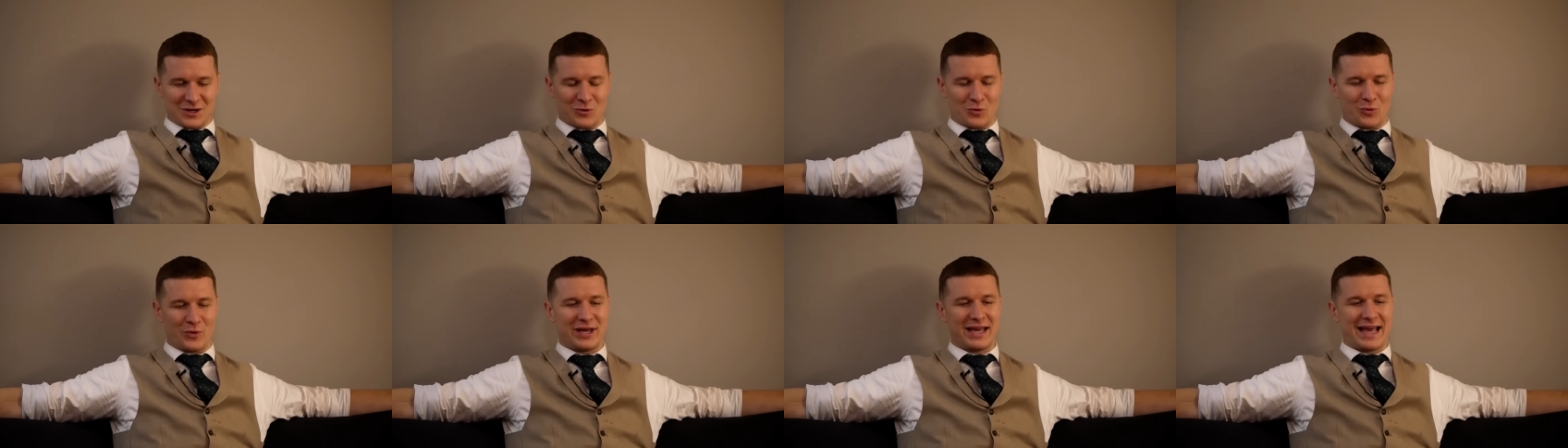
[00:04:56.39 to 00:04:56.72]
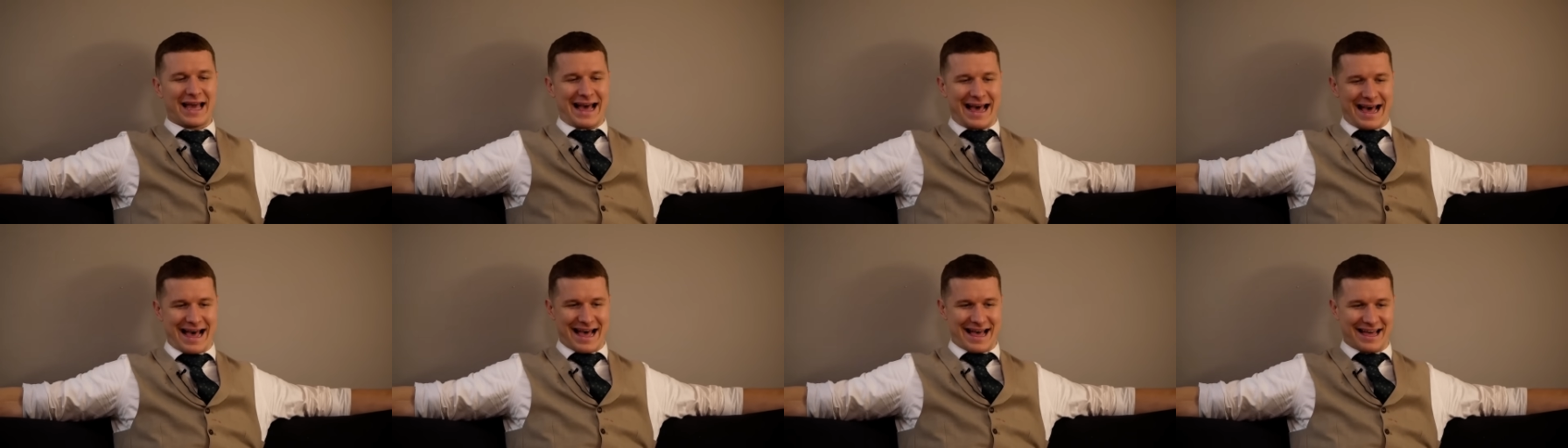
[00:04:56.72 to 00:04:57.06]
we
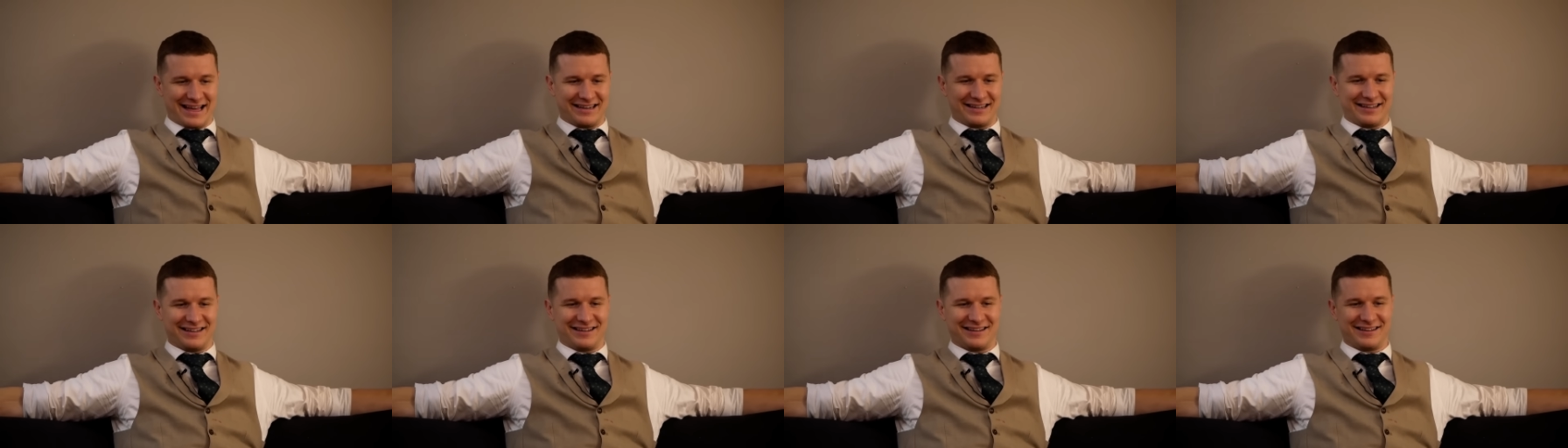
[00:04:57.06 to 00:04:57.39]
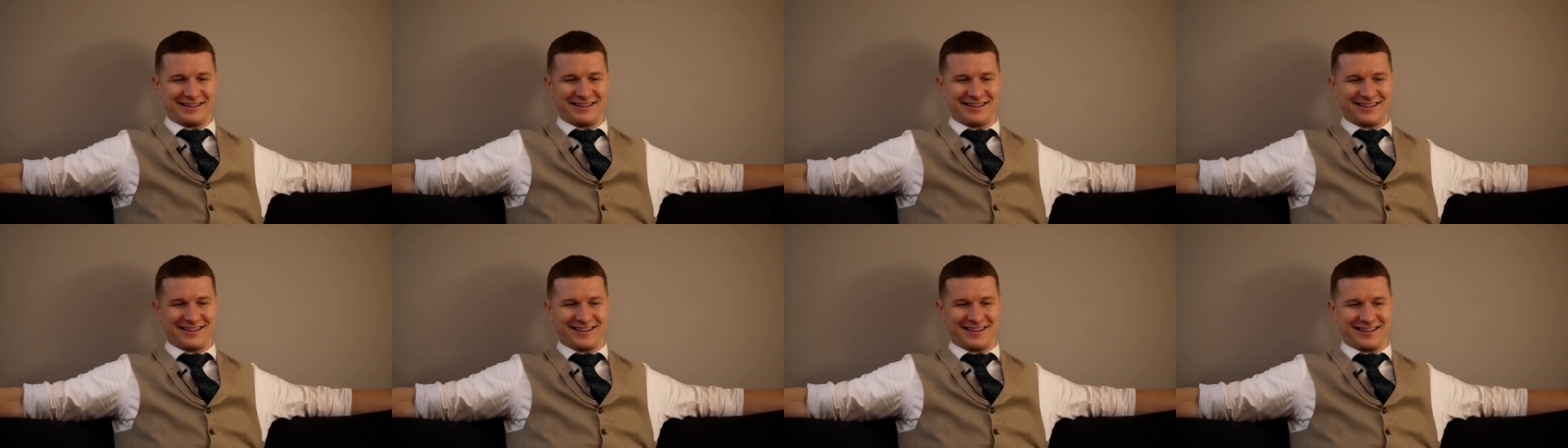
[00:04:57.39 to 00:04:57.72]
had
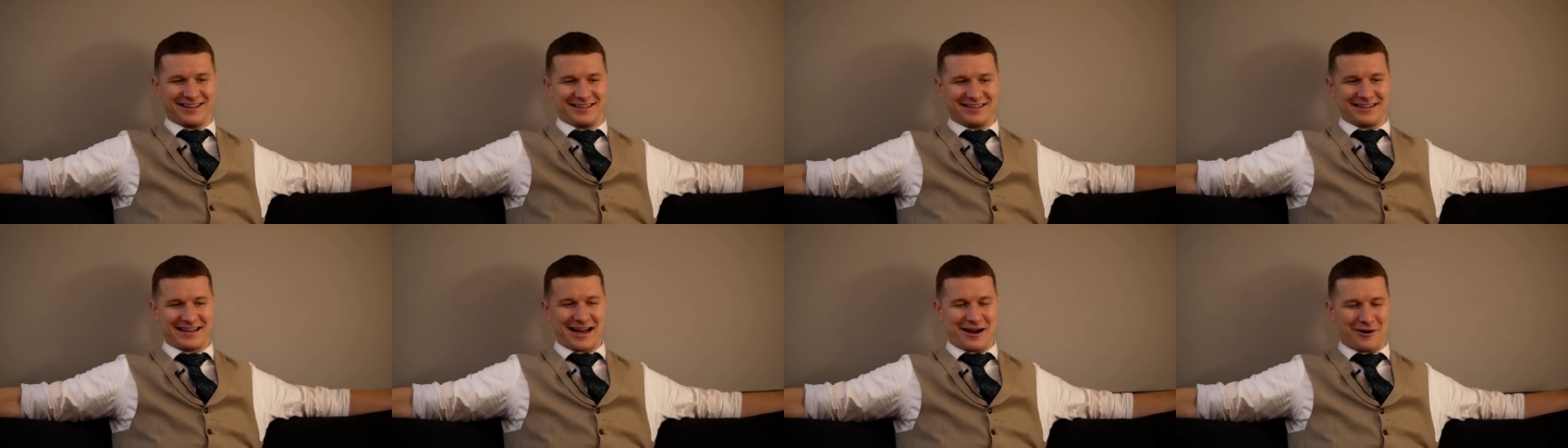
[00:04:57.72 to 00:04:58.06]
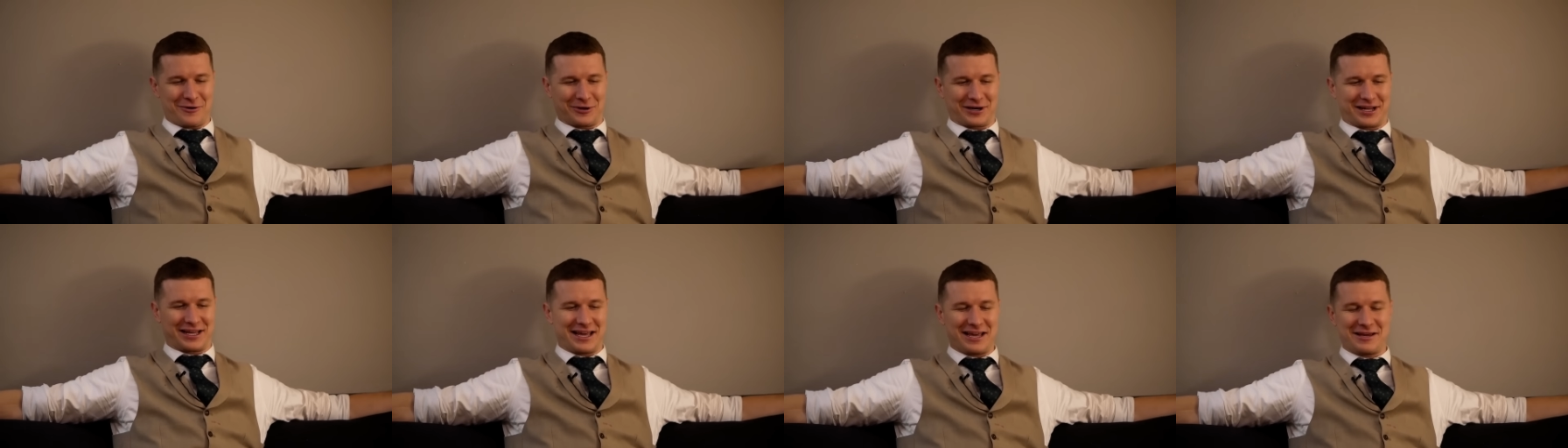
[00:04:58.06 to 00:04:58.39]

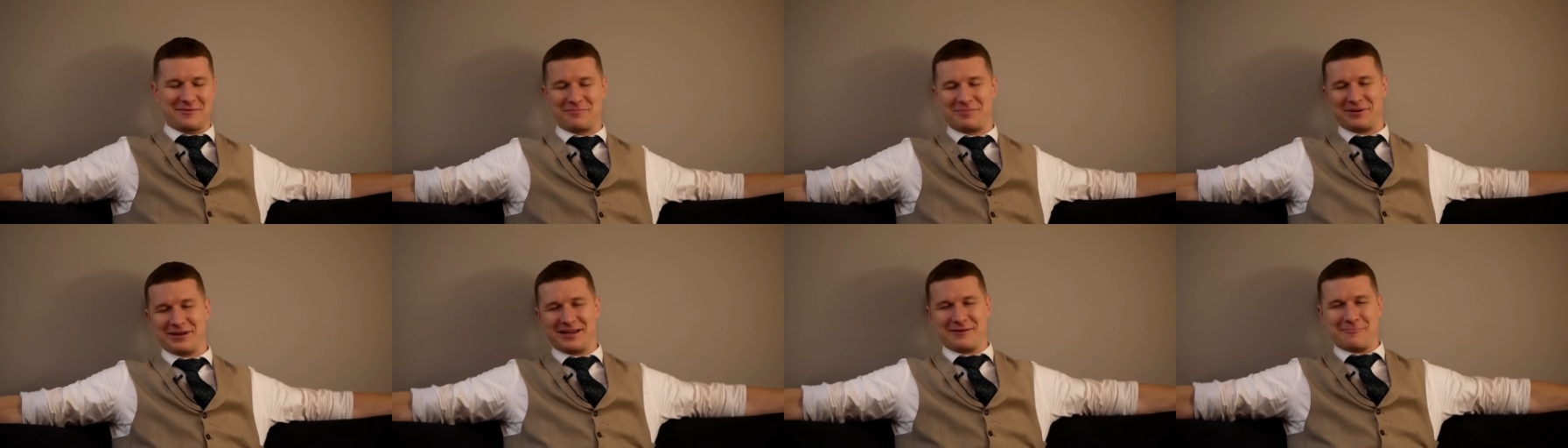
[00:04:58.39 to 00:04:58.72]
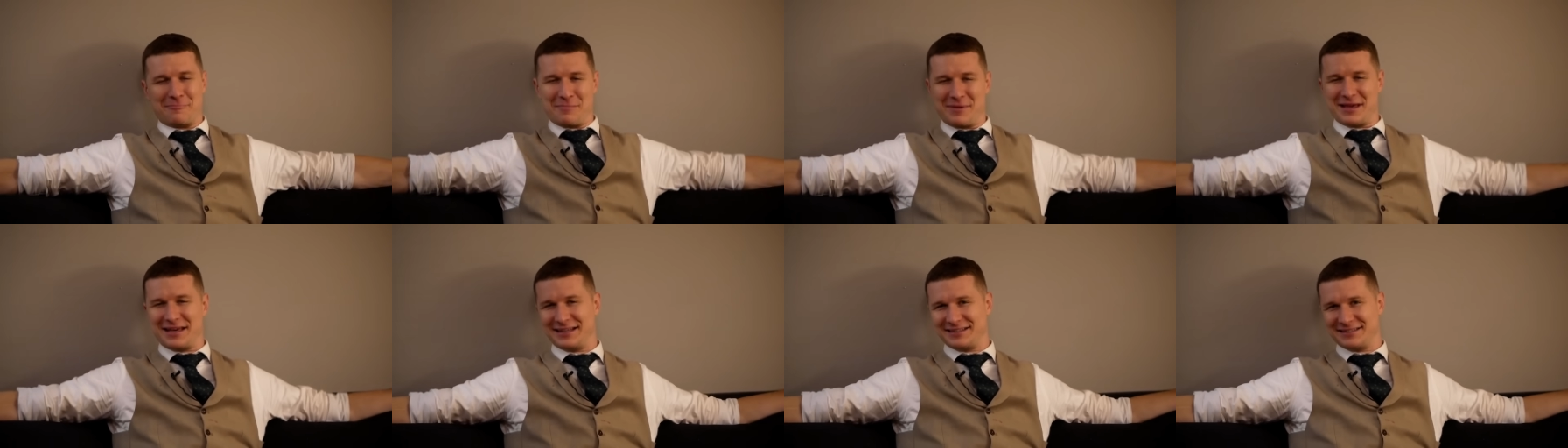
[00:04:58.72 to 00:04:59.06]
our Kingpyn
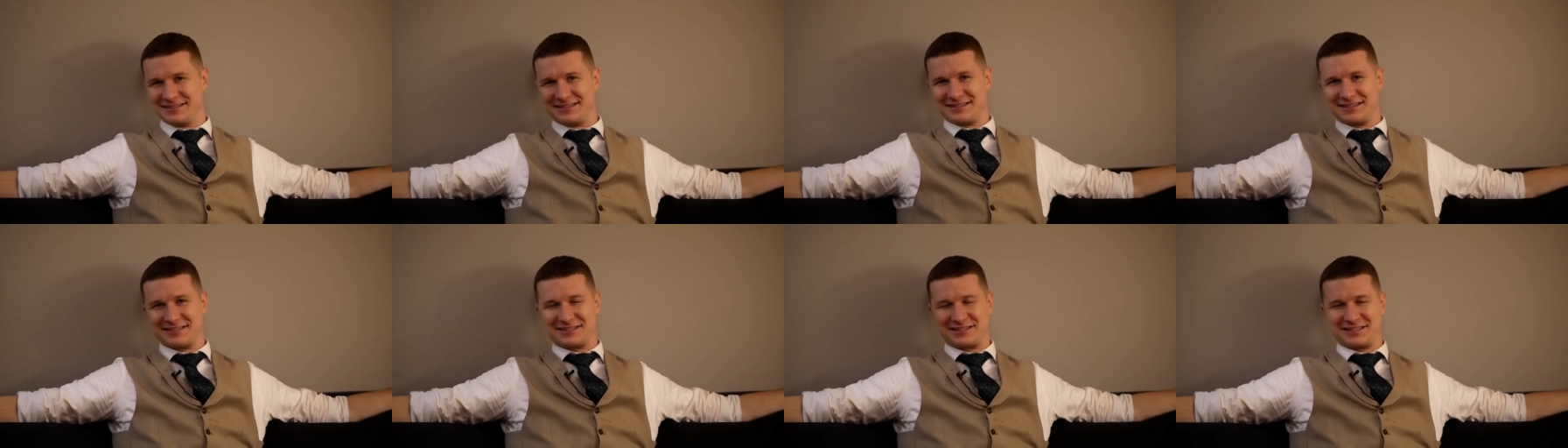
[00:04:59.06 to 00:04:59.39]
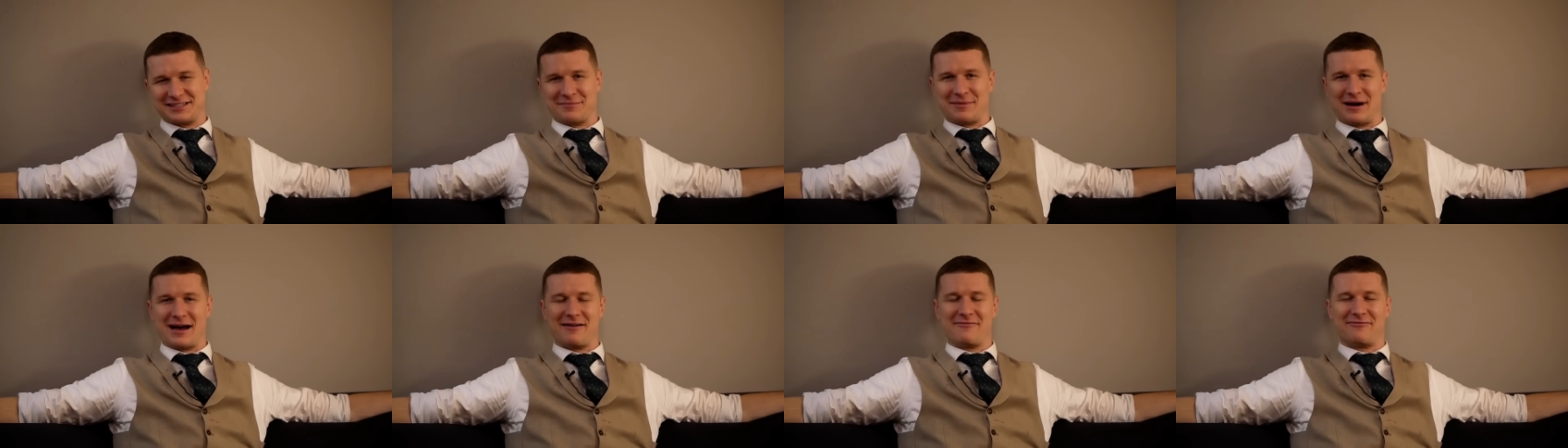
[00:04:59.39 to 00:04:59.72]
men's
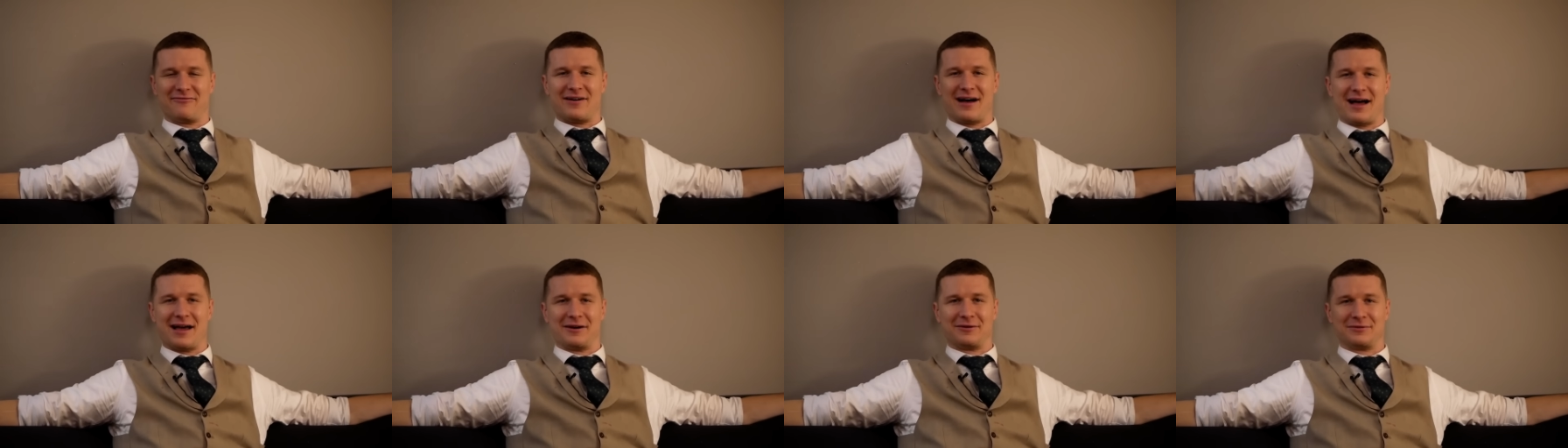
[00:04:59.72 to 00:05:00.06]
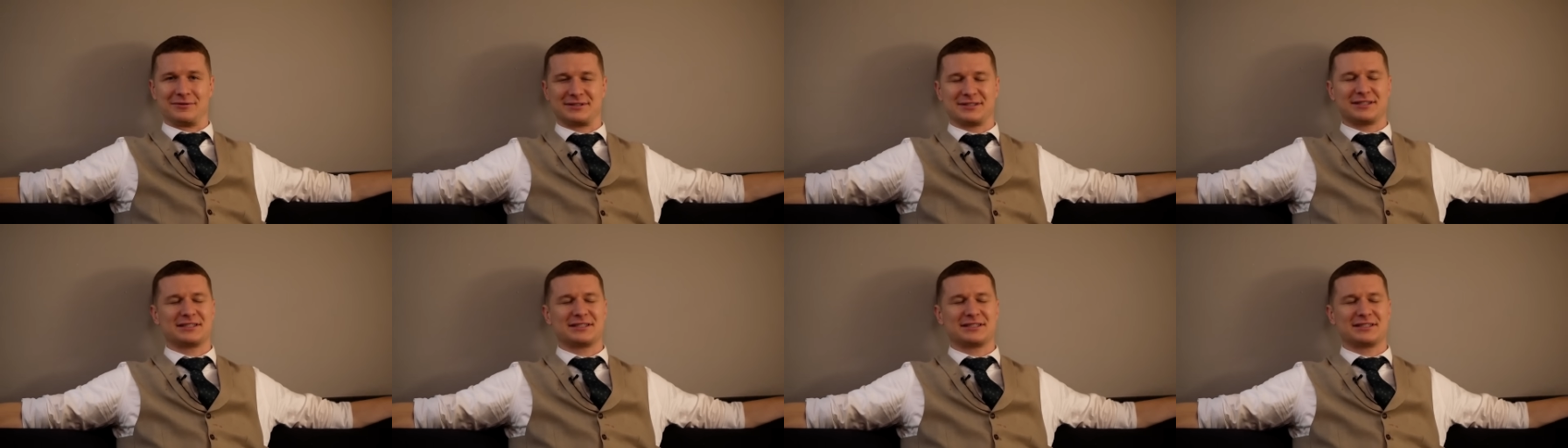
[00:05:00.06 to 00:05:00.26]
semifinals.